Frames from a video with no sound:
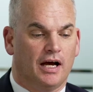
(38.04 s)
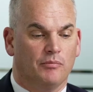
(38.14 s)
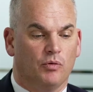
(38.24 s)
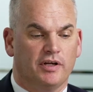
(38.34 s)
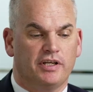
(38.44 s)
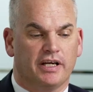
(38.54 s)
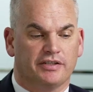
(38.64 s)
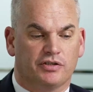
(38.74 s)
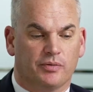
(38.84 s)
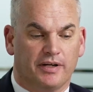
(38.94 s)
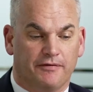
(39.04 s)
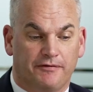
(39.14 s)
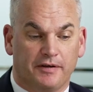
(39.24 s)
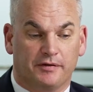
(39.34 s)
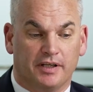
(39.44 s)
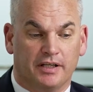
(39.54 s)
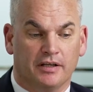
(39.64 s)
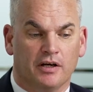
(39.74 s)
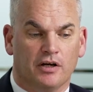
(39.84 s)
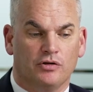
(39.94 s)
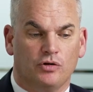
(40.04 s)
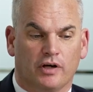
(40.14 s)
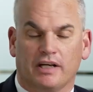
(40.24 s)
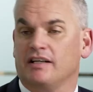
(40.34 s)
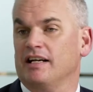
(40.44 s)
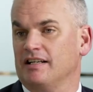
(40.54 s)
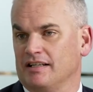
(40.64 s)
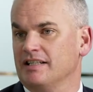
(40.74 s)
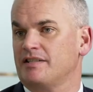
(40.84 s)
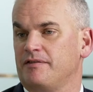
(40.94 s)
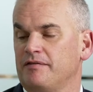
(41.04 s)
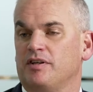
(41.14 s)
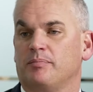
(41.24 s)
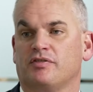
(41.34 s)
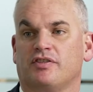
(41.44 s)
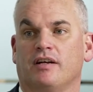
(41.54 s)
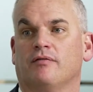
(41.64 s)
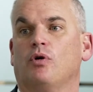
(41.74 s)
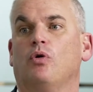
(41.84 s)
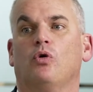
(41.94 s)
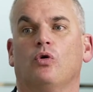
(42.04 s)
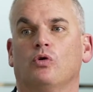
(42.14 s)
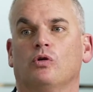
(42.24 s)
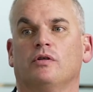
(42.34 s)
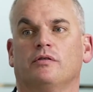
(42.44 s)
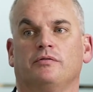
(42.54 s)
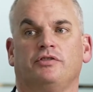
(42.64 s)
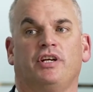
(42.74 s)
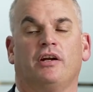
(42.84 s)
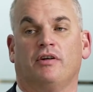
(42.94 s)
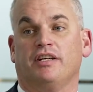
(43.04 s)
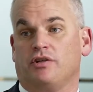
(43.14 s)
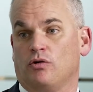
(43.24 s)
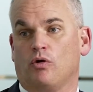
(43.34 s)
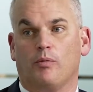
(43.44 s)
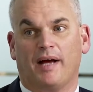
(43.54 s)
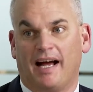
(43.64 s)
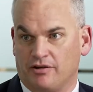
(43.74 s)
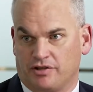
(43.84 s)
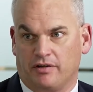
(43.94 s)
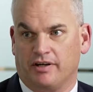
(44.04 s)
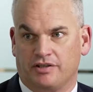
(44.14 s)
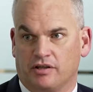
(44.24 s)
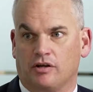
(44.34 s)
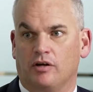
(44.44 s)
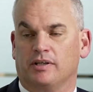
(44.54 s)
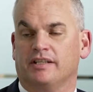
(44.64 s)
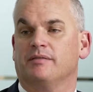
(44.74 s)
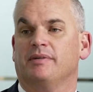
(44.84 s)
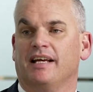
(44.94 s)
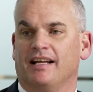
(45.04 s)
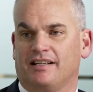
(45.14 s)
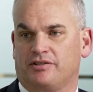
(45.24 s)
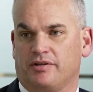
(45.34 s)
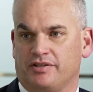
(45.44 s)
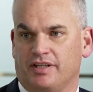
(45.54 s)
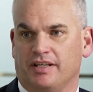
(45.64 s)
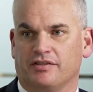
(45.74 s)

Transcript: When you get to 2050, you're going to need at least 50% of all generation or all power generation globally to be electricity.